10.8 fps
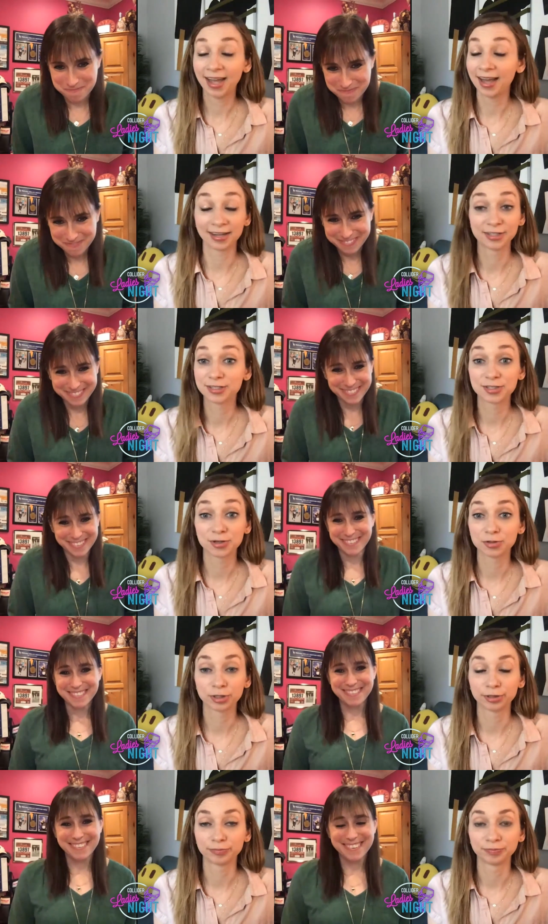Speaker 1: Yeah, it's so
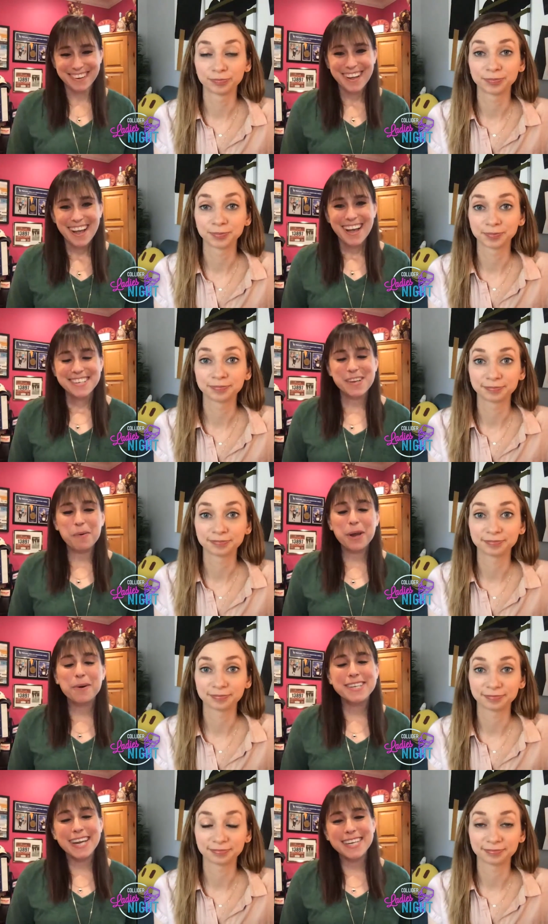true. So we
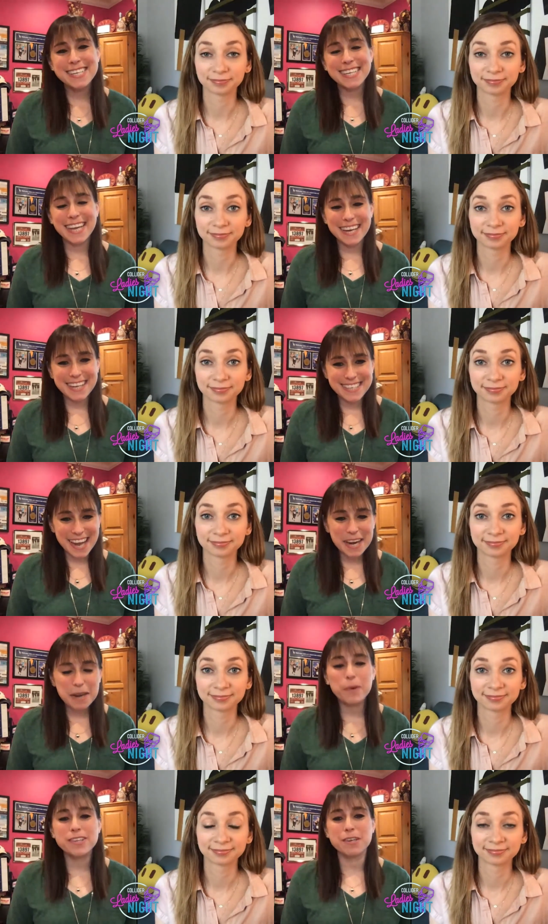always end ladies'
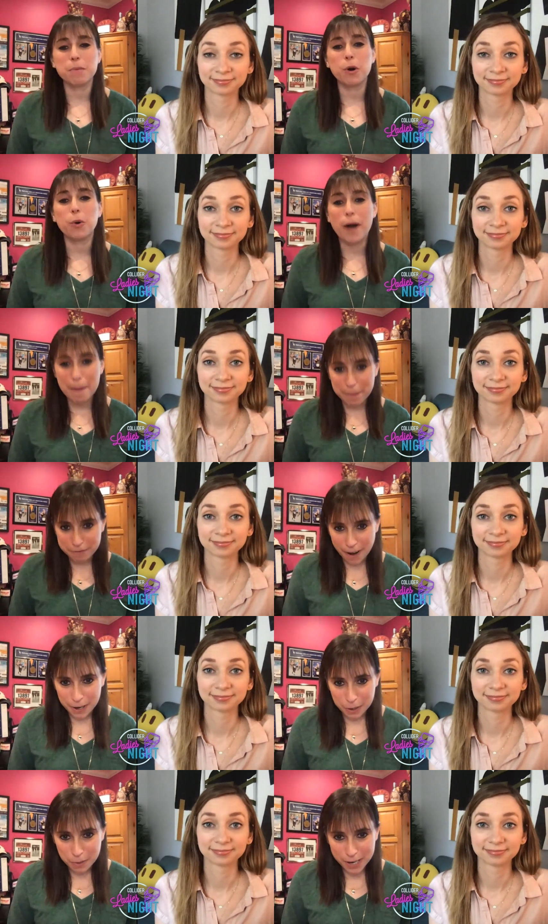night with some rapid
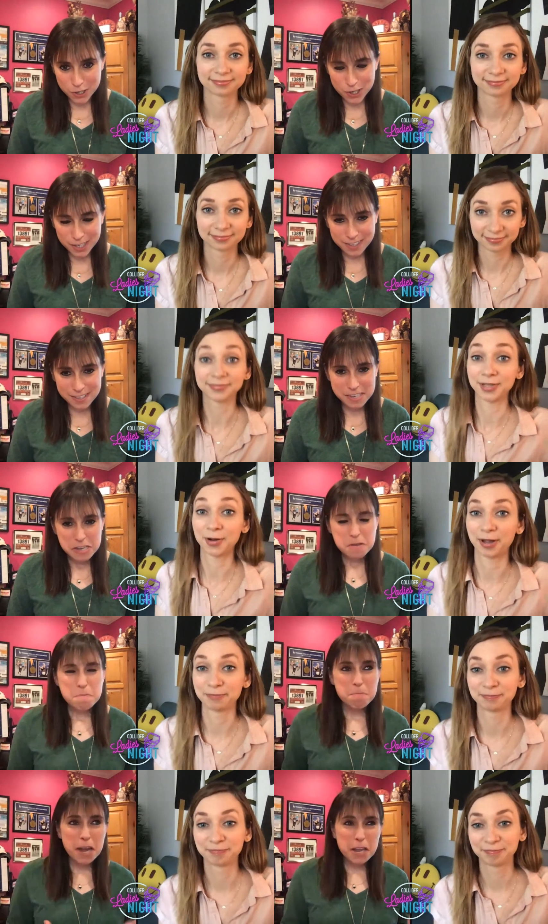fire questions,
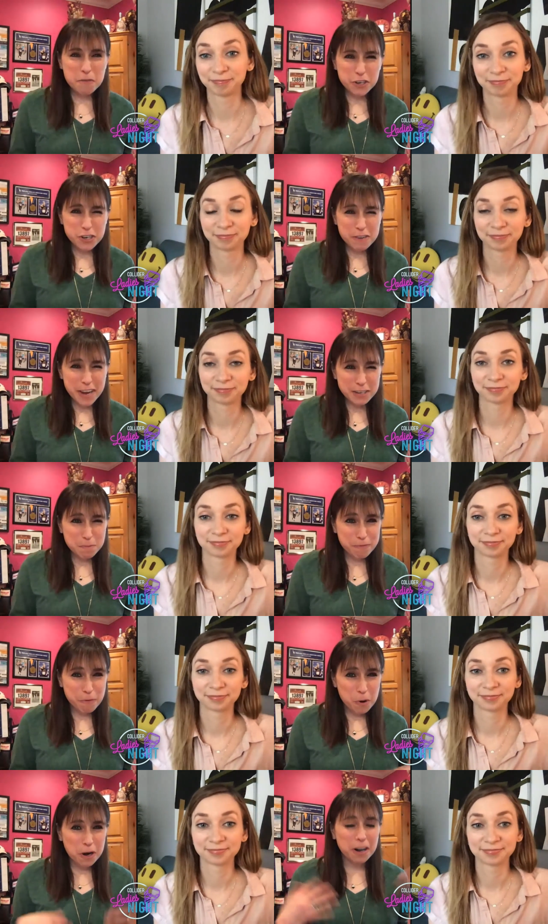okay. many of which I've asked
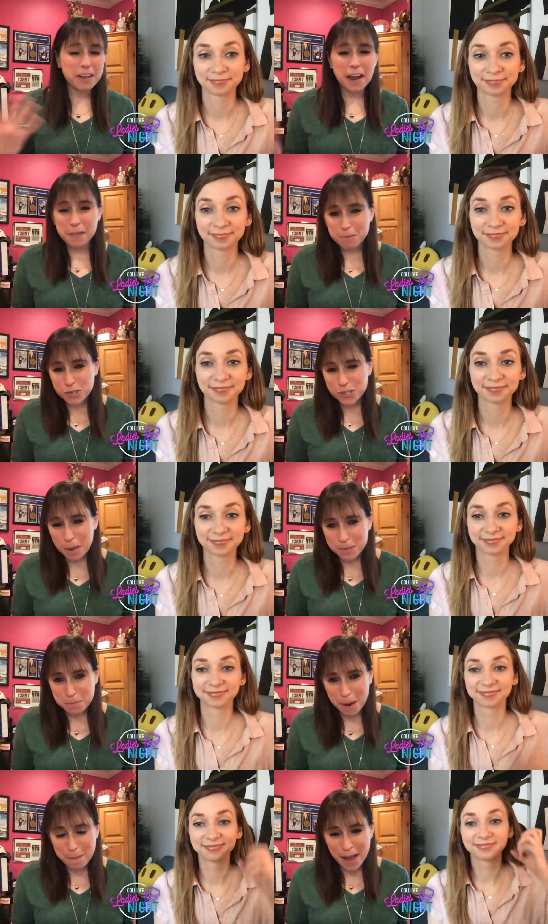before. A lot of them just come
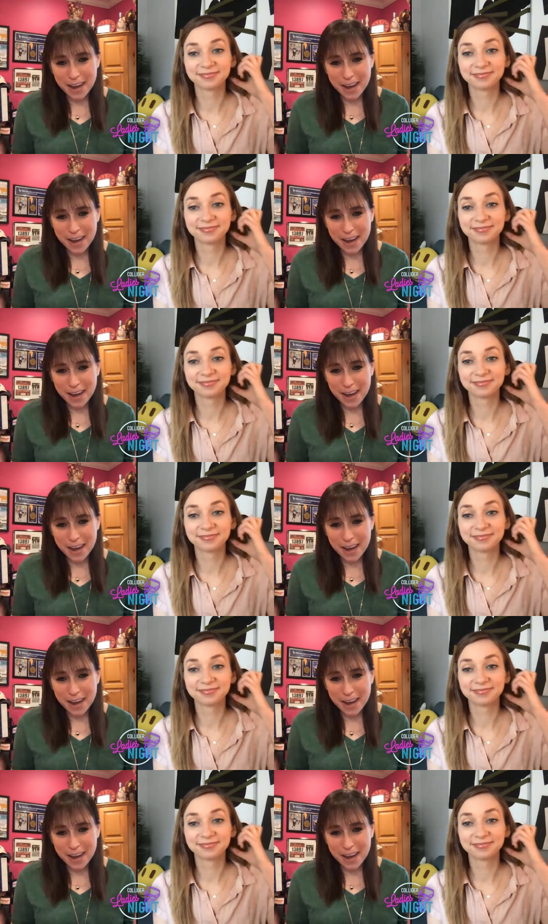to my